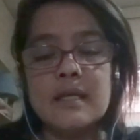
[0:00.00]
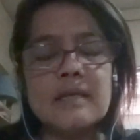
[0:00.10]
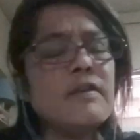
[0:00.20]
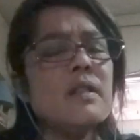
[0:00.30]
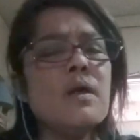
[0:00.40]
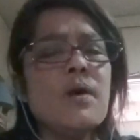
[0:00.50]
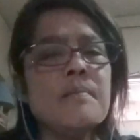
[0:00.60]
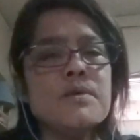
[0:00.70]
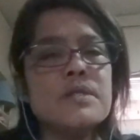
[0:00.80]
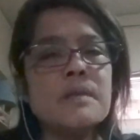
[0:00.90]
even though
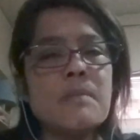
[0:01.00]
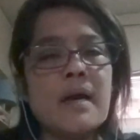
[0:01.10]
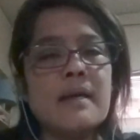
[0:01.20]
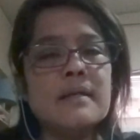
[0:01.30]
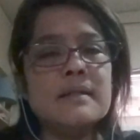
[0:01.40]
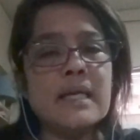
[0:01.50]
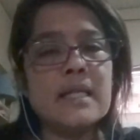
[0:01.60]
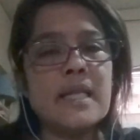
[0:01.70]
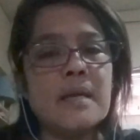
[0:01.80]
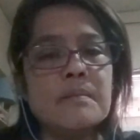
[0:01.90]
I'm using my
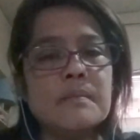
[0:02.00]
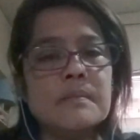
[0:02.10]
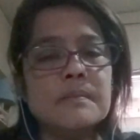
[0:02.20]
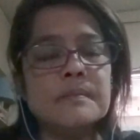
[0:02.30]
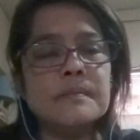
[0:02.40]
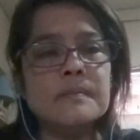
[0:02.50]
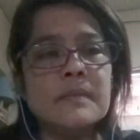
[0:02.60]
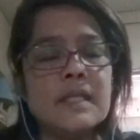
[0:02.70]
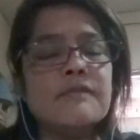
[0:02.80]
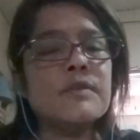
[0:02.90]
nickname,
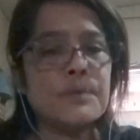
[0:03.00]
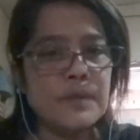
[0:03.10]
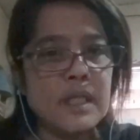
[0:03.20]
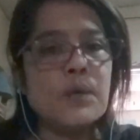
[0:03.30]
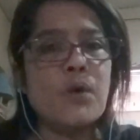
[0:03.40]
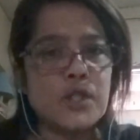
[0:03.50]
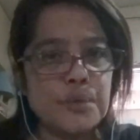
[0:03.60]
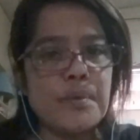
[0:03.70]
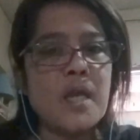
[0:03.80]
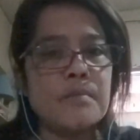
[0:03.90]
if you really want to
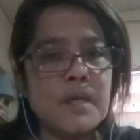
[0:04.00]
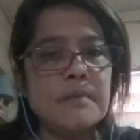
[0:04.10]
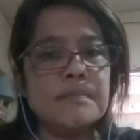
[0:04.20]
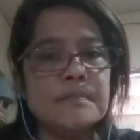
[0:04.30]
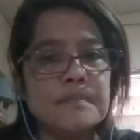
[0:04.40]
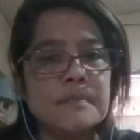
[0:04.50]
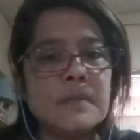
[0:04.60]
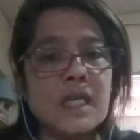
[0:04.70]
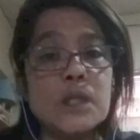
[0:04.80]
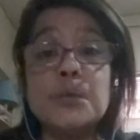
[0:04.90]
pay me,
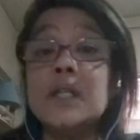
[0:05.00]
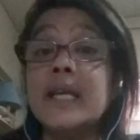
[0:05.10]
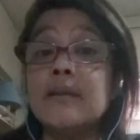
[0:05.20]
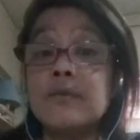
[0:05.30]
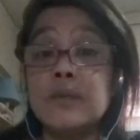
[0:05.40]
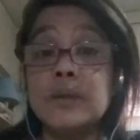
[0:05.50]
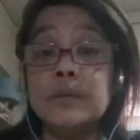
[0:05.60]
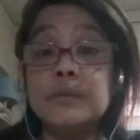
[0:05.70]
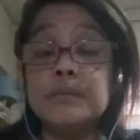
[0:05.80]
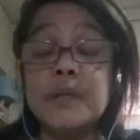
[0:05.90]
it will get
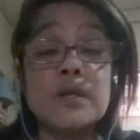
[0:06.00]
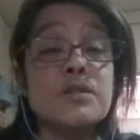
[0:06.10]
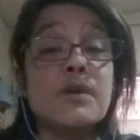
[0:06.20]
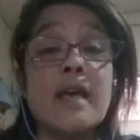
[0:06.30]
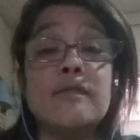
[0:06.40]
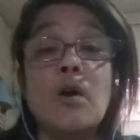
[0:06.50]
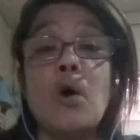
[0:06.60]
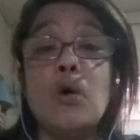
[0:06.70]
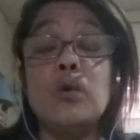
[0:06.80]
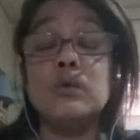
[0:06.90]
through because you have
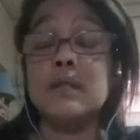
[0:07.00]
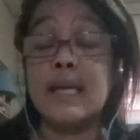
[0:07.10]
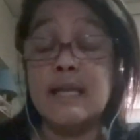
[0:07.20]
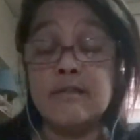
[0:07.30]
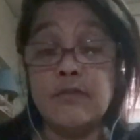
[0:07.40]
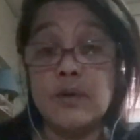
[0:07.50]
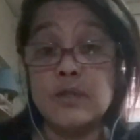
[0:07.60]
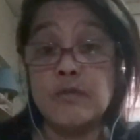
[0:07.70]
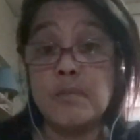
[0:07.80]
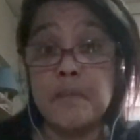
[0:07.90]
all the
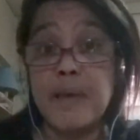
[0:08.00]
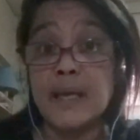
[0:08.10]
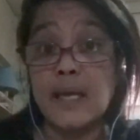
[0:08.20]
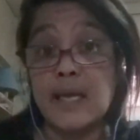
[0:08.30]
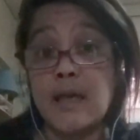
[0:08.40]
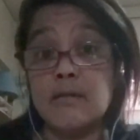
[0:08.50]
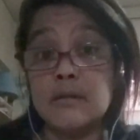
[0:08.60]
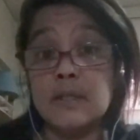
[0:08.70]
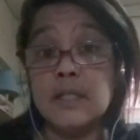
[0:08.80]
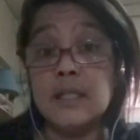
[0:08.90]
infos of my bank account.
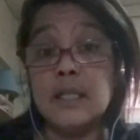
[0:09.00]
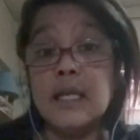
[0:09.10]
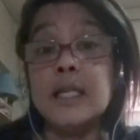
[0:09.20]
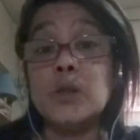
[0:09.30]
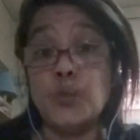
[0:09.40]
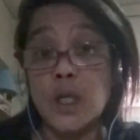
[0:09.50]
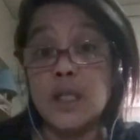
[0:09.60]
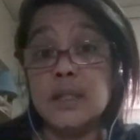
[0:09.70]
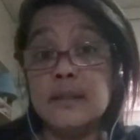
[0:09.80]
It will.